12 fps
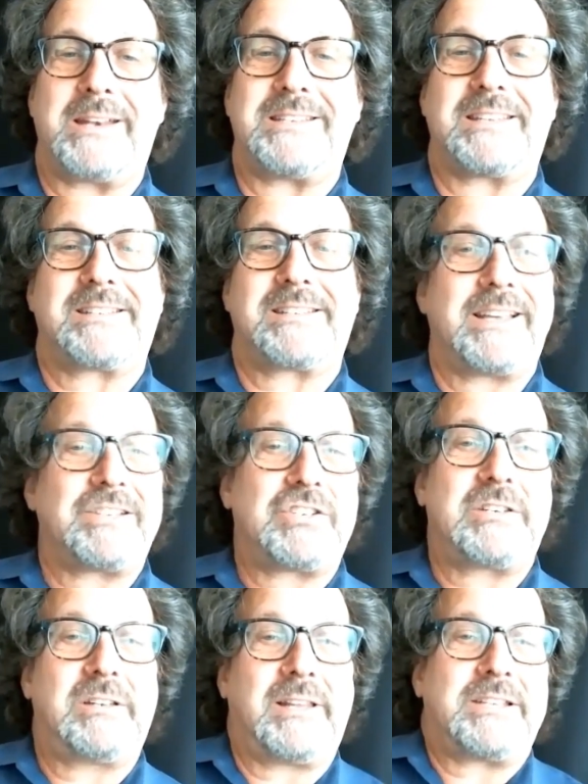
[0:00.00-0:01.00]
says, let's,
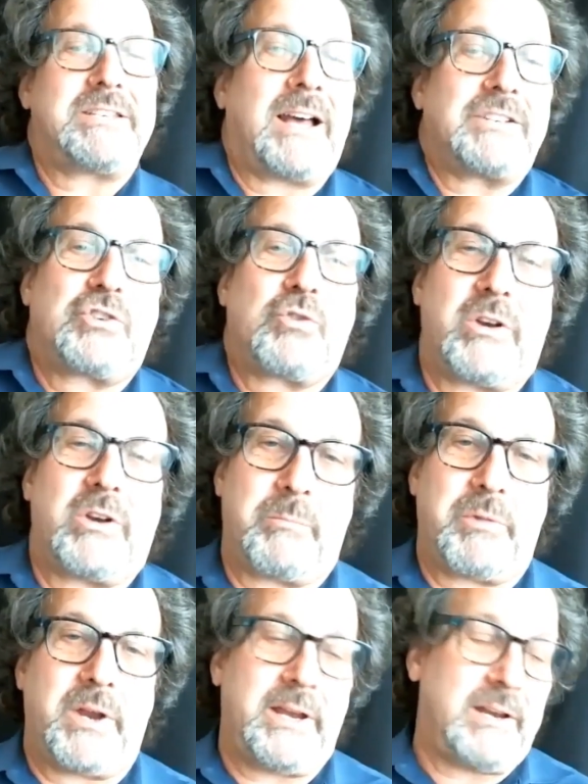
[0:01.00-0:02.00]
let's not store it in the
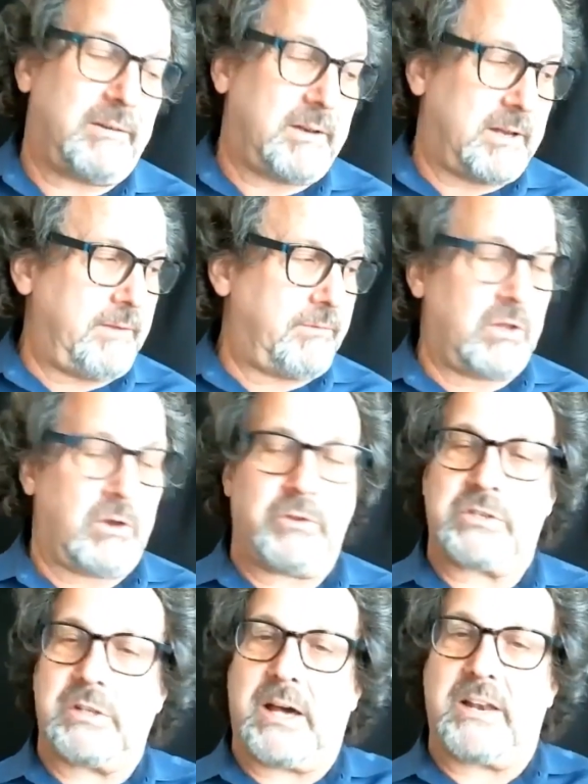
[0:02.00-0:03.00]
brain, even though
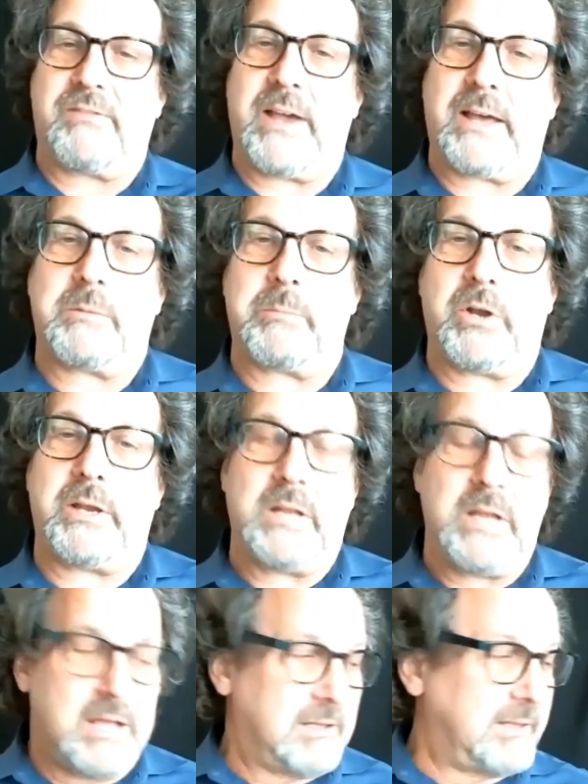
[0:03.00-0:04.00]
there's a lot of fat in the brain.
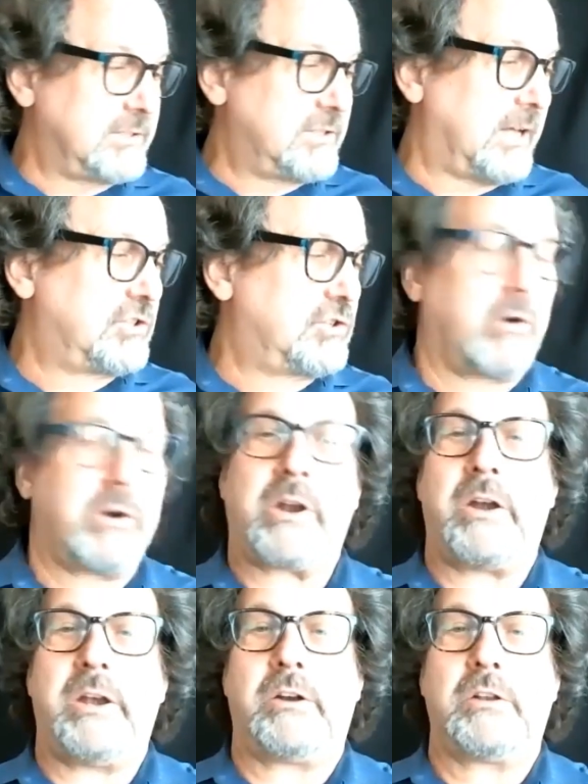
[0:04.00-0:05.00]
Let's not store it in
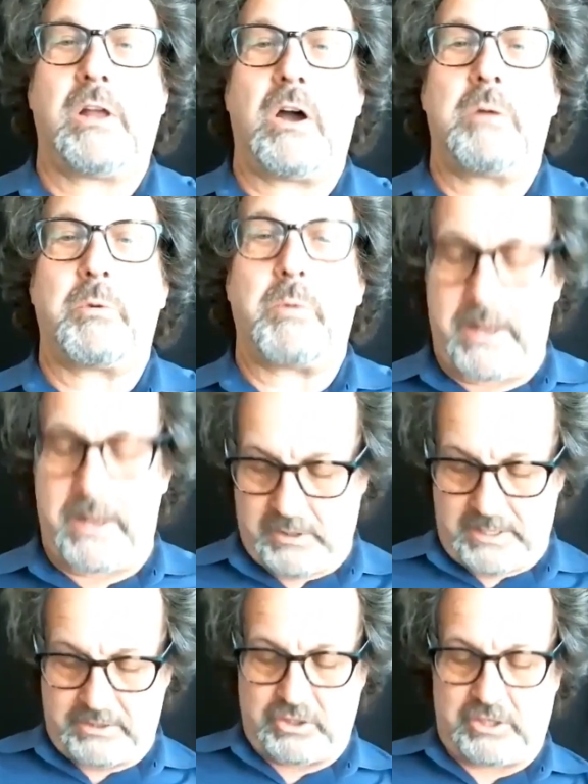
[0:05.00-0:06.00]
our earlobe or whatever.
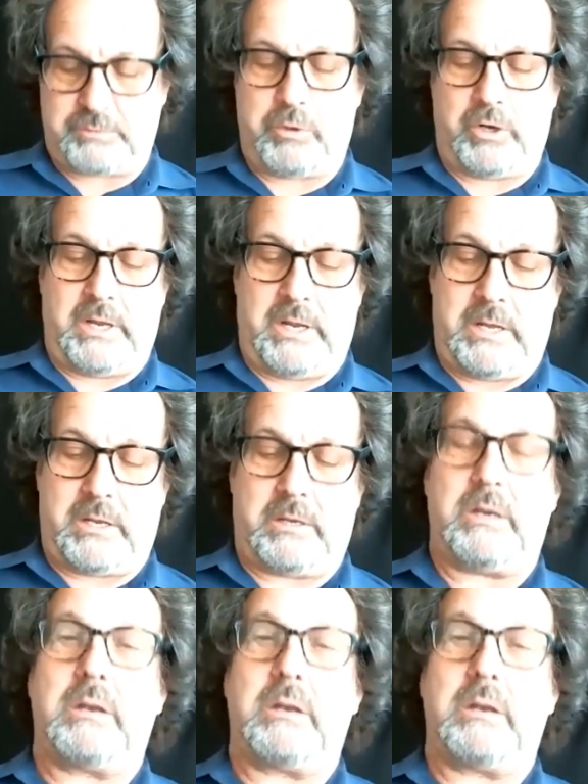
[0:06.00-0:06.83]
Let's just put it in